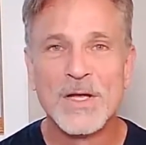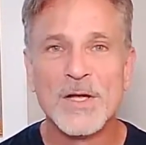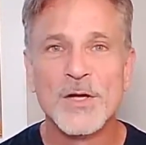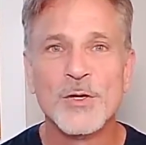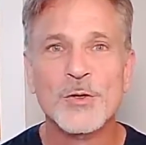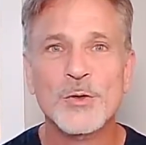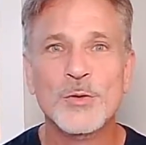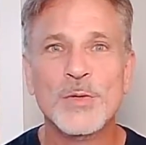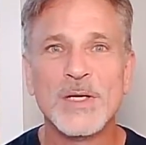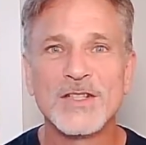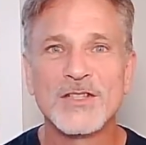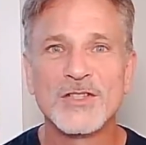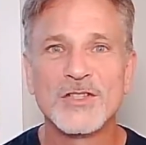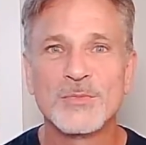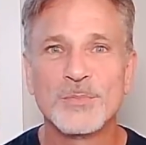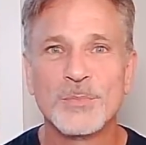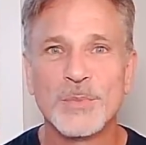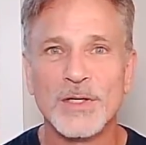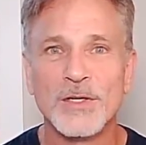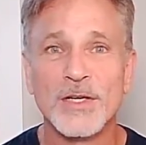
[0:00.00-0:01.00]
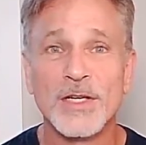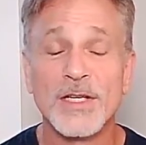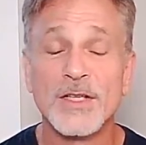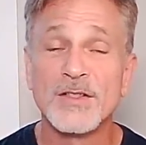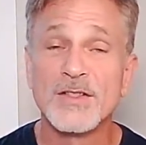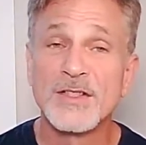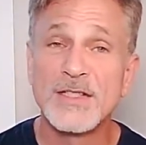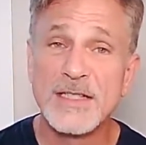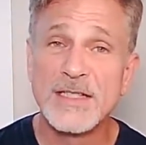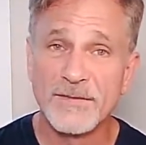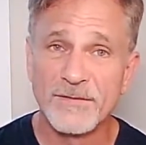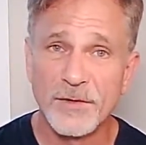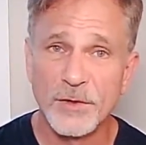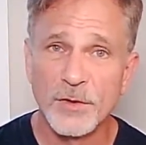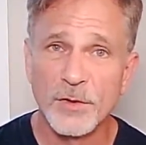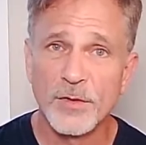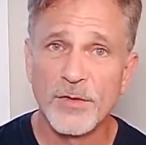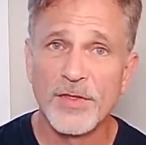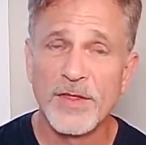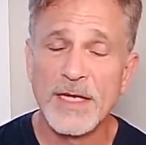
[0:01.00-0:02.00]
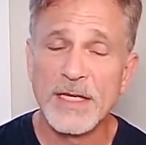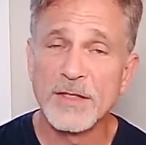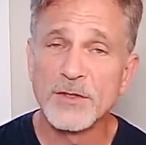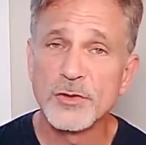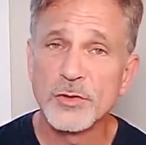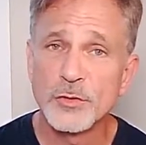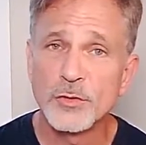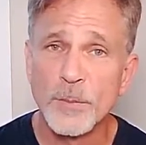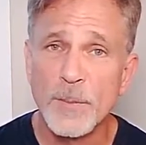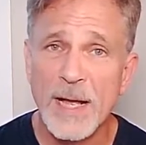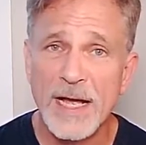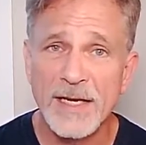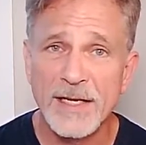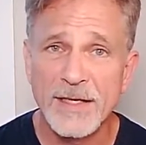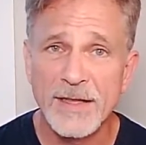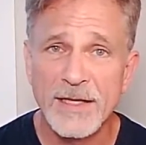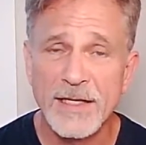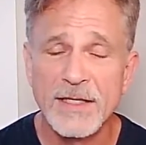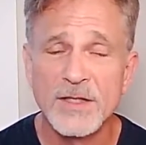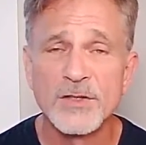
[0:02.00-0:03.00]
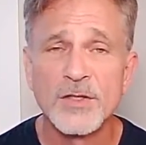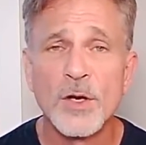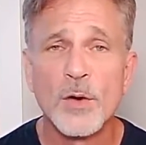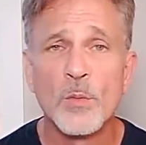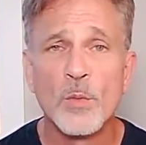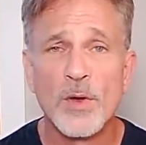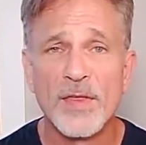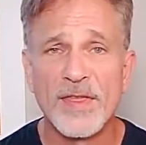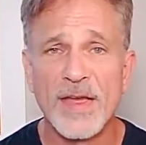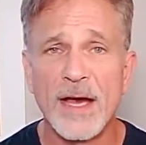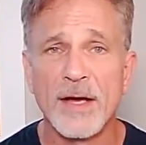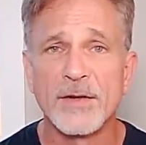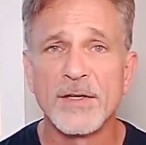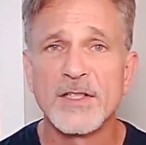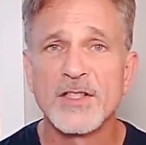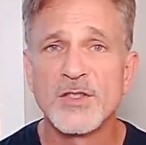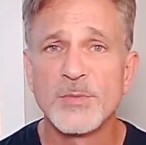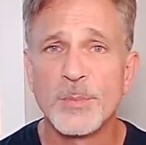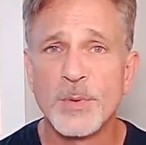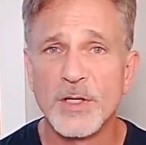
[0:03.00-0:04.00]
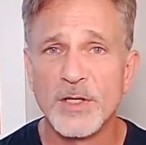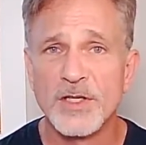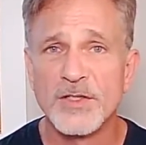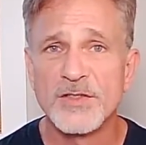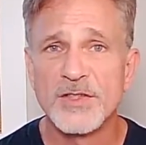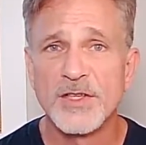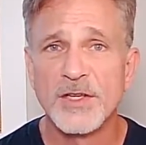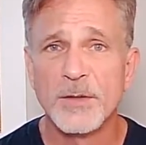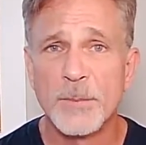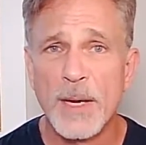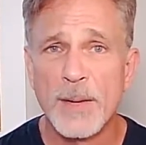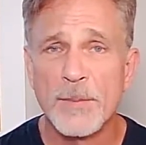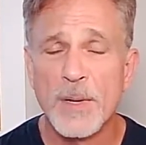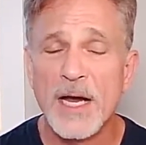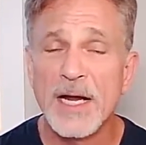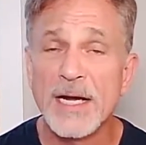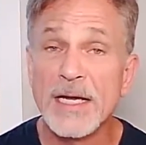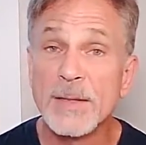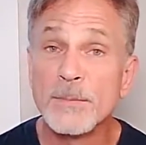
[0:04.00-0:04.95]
who experience difficult things, traumatic things, without experiencing it in my body.